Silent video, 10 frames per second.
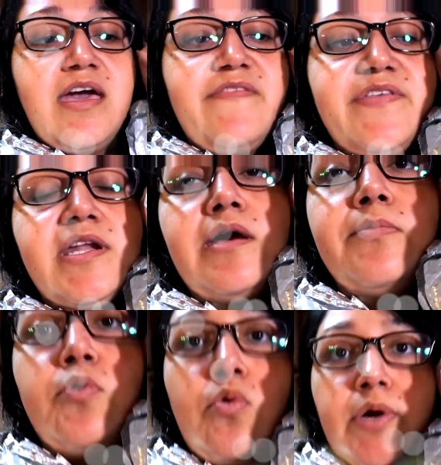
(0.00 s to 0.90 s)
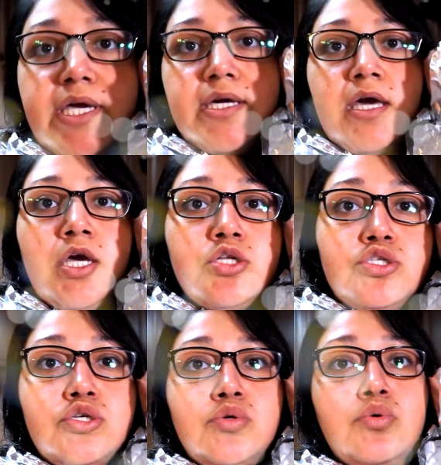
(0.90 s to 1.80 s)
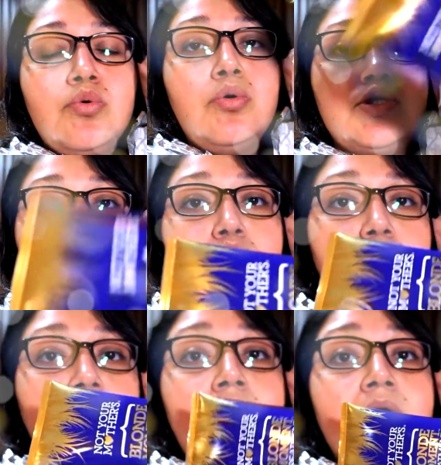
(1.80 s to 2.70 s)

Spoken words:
and then I'm going to do